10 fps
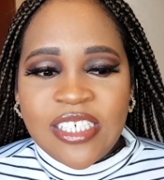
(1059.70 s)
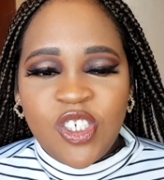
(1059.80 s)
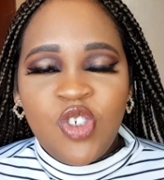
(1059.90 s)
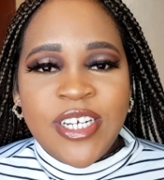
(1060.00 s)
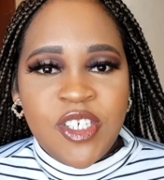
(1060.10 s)

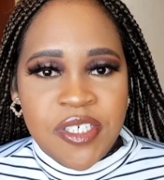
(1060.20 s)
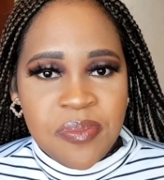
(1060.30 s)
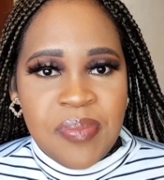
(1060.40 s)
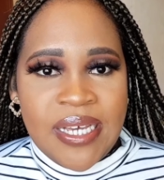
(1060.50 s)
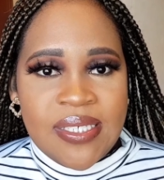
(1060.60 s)

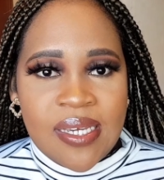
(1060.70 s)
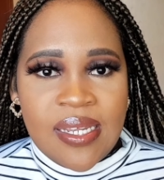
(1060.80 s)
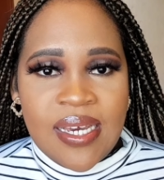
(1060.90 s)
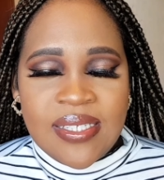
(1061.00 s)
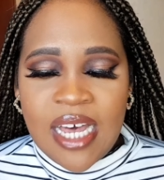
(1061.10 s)
stretchy
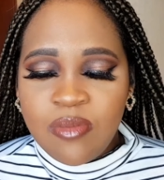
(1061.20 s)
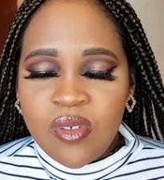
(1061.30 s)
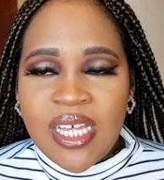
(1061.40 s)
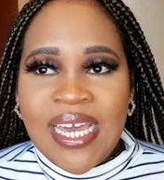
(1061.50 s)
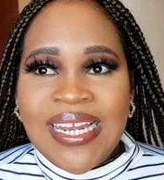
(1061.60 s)
basically it helps
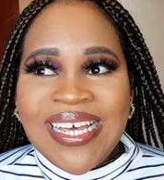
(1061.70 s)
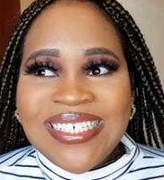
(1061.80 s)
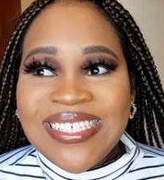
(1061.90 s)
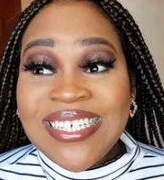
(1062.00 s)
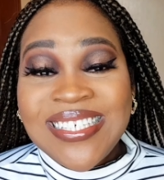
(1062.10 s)
with the
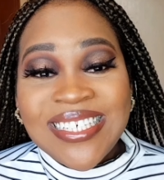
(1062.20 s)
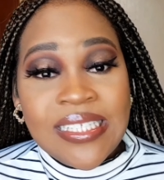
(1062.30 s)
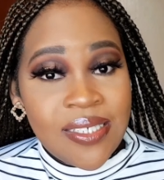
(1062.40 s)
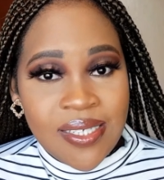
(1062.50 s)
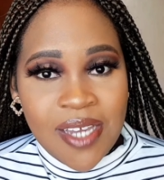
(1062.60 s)

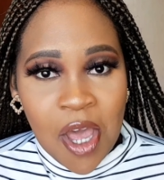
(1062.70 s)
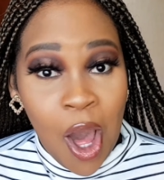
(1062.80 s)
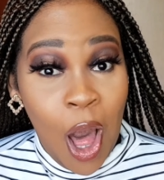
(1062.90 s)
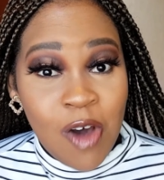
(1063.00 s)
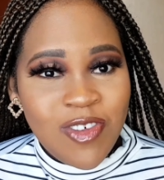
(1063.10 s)
elasticity
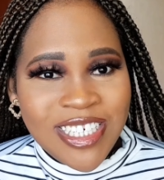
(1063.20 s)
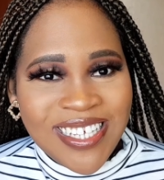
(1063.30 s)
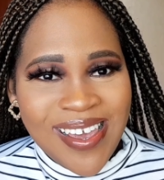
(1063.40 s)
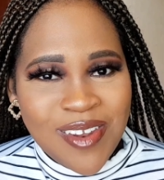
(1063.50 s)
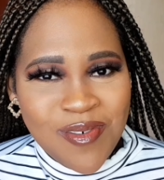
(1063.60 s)
of your
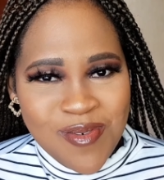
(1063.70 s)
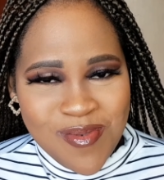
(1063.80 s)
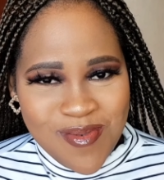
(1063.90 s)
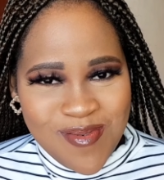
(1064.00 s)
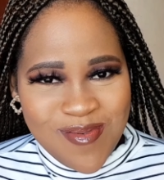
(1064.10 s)
skin
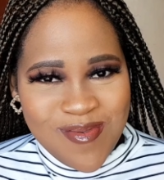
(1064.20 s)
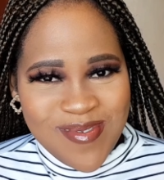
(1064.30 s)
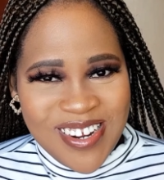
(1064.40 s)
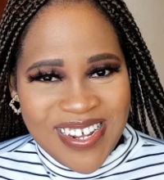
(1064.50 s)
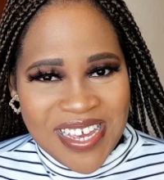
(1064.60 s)
Ooh
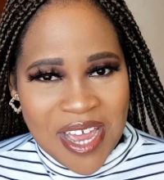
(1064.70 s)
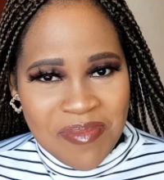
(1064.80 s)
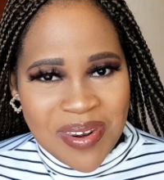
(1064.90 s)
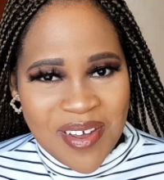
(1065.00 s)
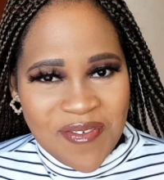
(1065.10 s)
did you hear
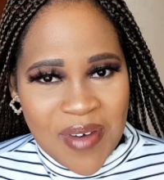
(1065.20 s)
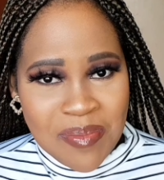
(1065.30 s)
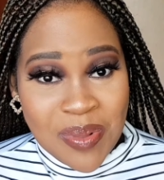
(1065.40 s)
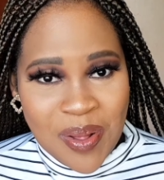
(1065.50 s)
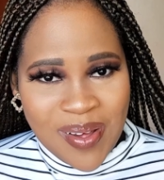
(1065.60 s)
me not
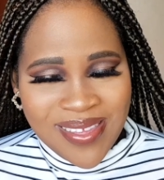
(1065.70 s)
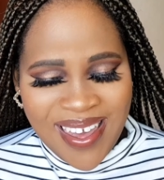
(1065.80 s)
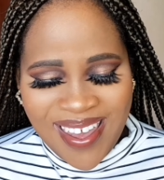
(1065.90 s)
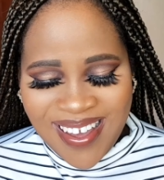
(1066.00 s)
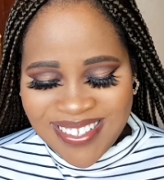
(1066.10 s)
fumble on
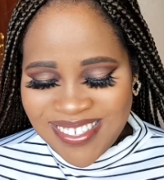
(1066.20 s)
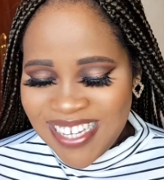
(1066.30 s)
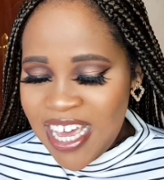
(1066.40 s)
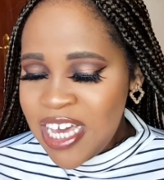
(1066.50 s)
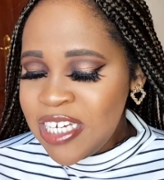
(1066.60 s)
that?
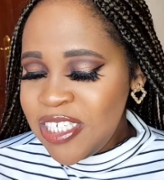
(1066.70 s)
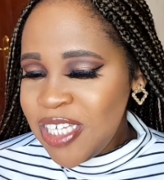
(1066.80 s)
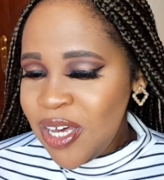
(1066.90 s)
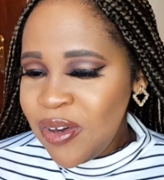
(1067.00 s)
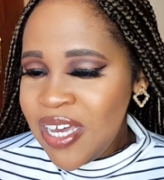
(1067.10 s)

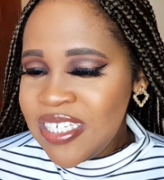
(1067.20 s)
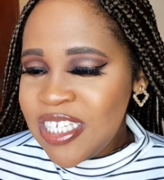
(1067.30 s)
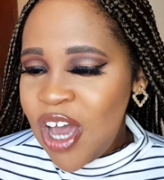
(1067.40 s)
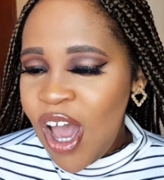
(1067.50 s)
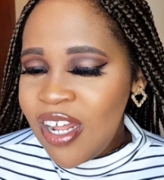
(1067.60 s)
So it's
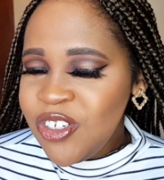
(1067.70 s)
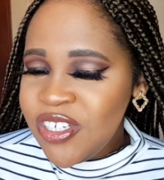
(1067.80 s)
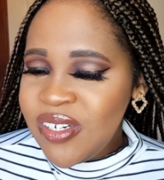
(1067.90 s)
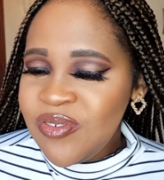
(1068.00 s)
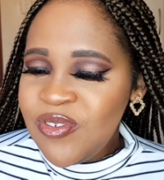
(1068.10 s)
the
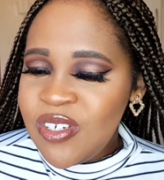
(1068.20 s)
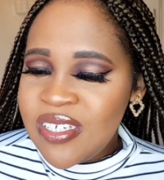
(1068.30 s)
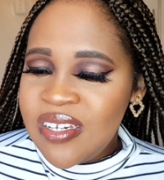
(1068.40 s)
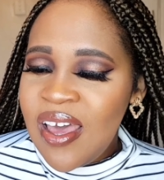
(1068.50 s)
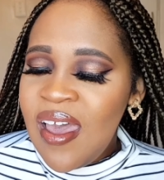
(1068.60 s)
collagen
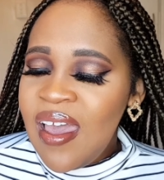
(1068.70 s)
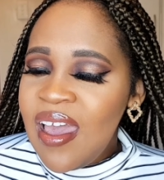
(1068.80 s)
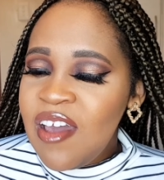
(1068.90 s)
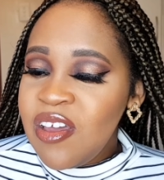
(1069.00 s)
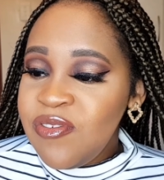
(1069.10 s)
infusion
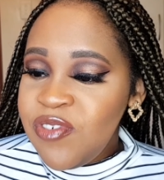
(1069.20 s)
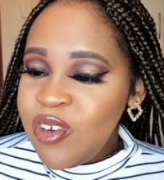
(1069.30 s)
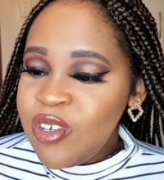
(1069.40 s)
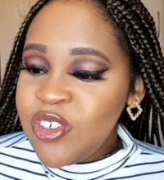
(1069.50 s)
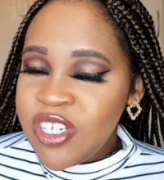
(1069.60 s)

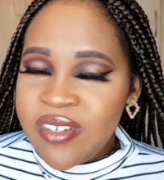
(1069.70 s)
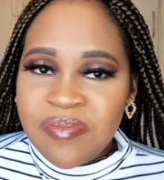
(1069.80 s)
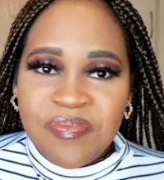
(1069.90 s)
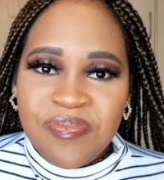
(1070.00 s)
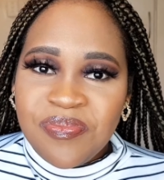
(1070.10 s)

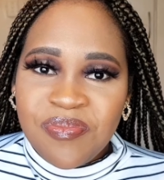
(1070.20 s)
infusion